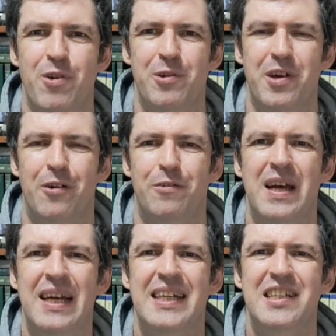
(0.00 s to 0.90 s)
Rudolf.
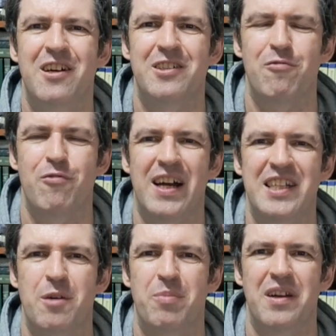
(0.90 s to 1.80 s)
He's not a
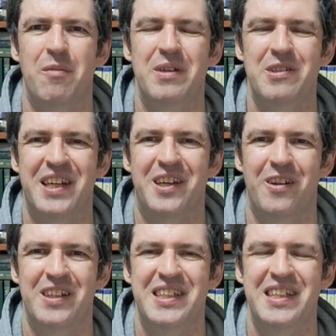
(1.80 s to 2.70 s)
writer but a
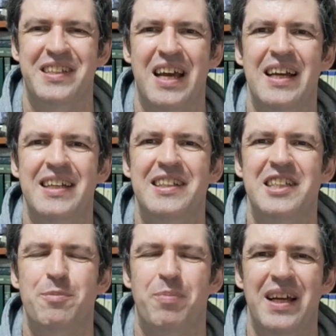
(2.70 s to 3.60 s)
musicologist, yet
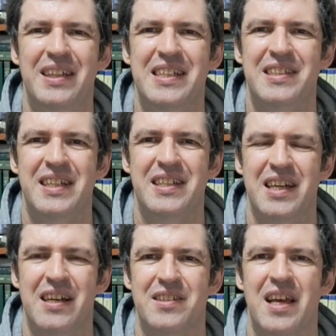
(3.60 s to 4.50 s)
despite these
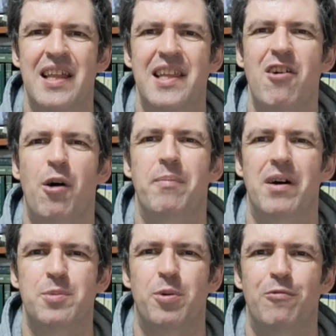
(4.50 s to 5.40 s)
details, there are
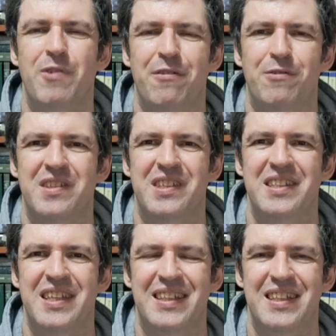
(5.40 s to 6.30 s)
multiple
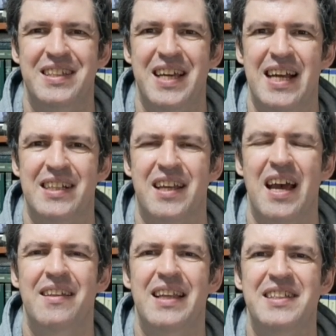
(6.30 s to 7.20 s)
references in the text
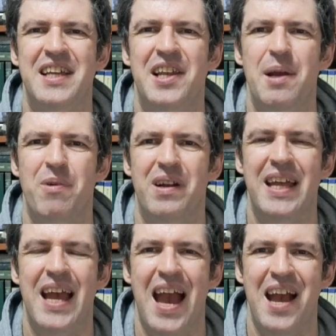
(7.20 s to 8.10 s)
that
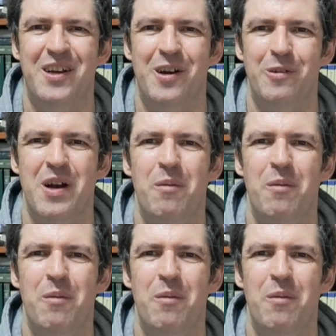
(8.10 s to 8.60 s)
deliberately echo